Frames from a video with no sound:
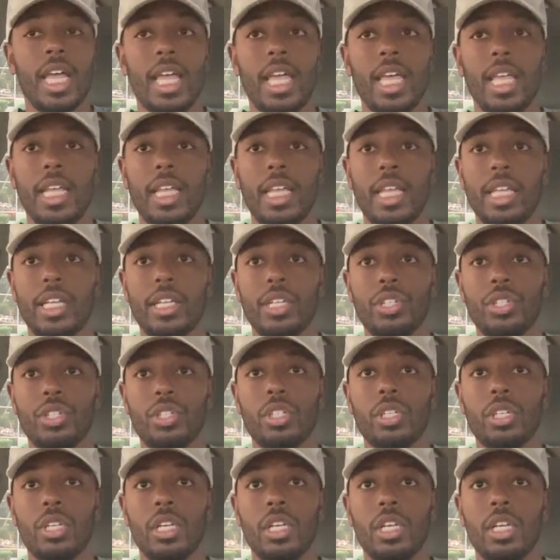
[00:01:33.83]

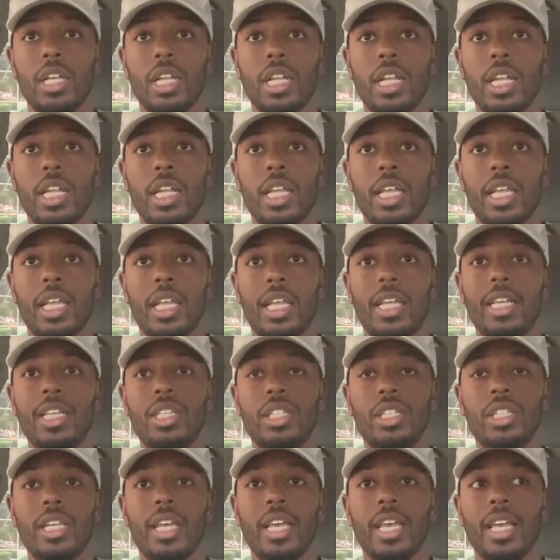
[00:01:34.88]
is he
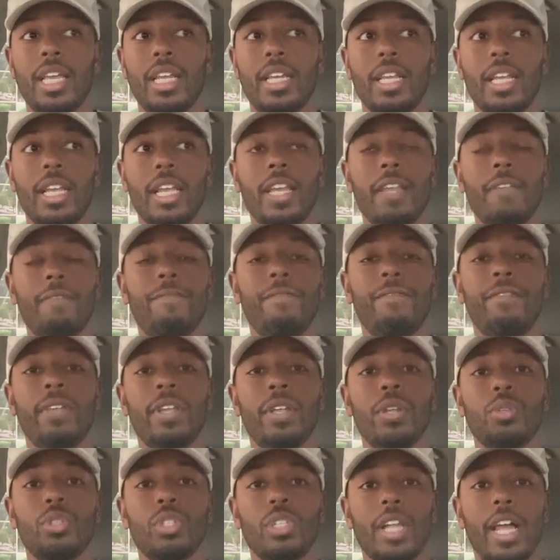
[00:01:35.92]
said it
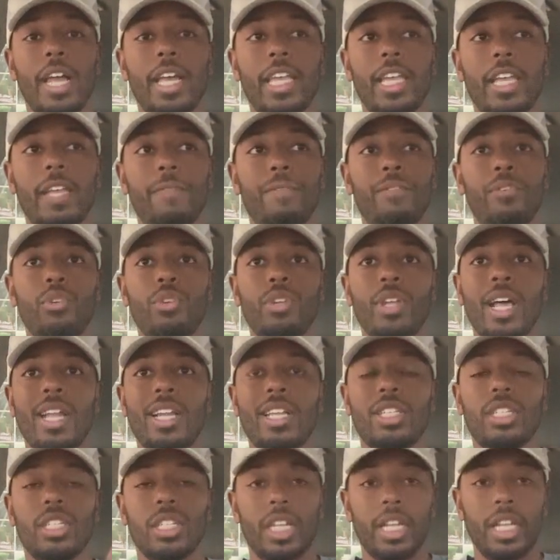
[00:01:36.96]
feels like if you're not
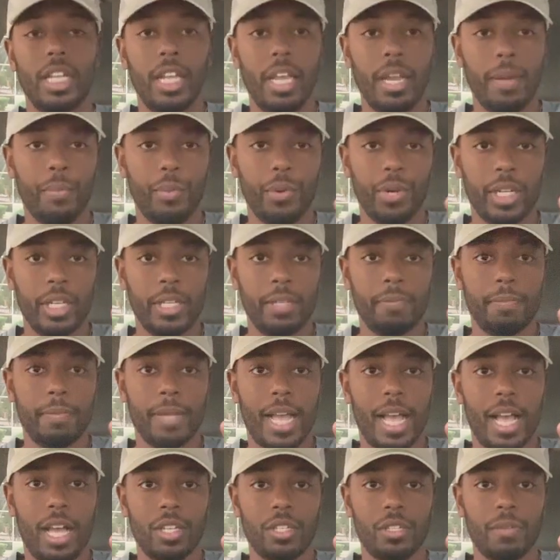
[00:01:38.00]
a celebrity
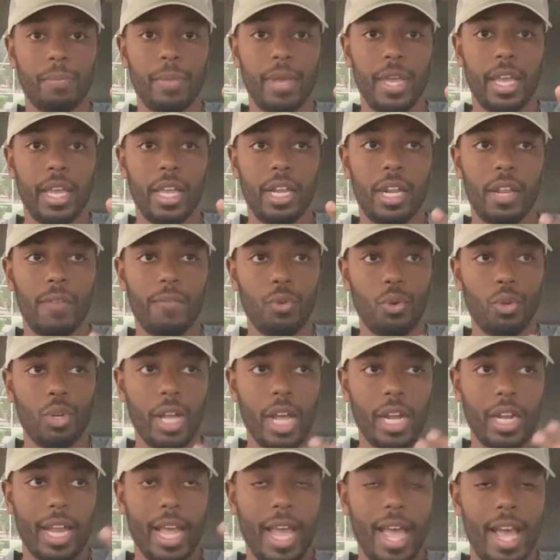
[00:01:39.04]
as a man, if you're
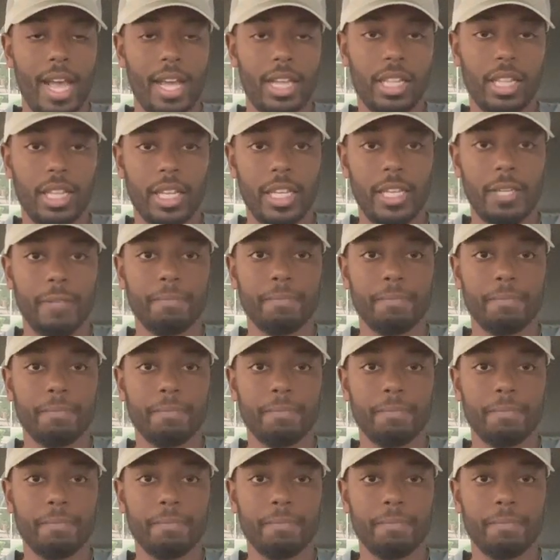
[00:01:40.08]
not an athlete,